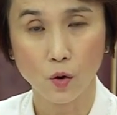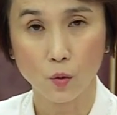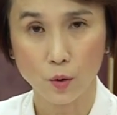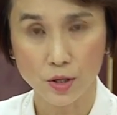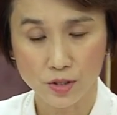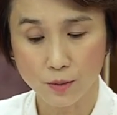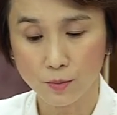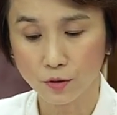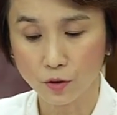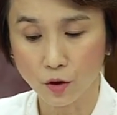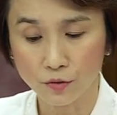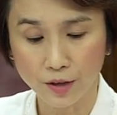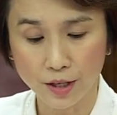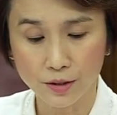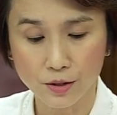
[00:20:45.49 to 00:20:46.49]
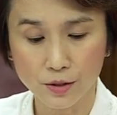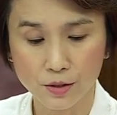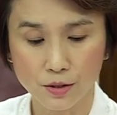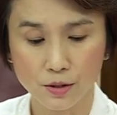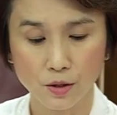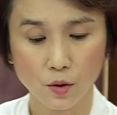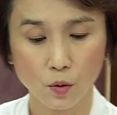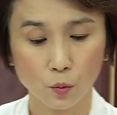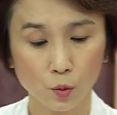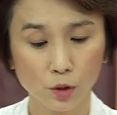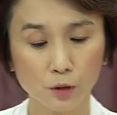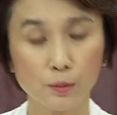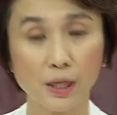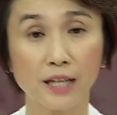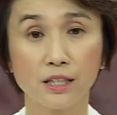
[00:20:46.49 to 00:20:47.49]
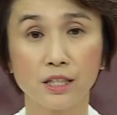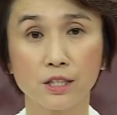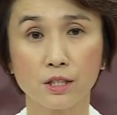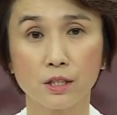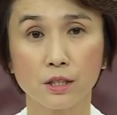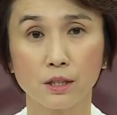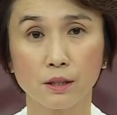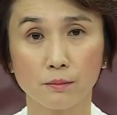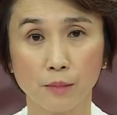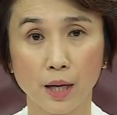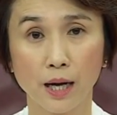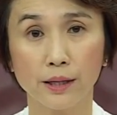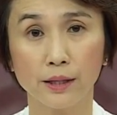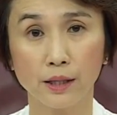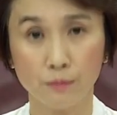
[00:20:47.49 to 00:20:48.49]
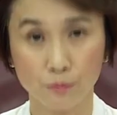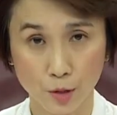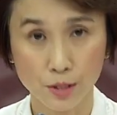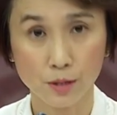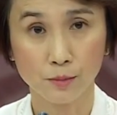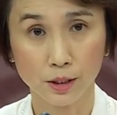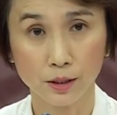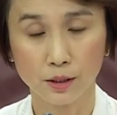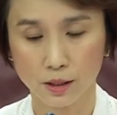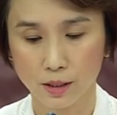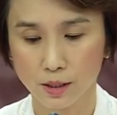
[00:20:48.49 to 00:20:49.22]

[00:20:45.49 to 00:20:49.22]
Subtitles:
where some of the offenders were punished by imprisonment.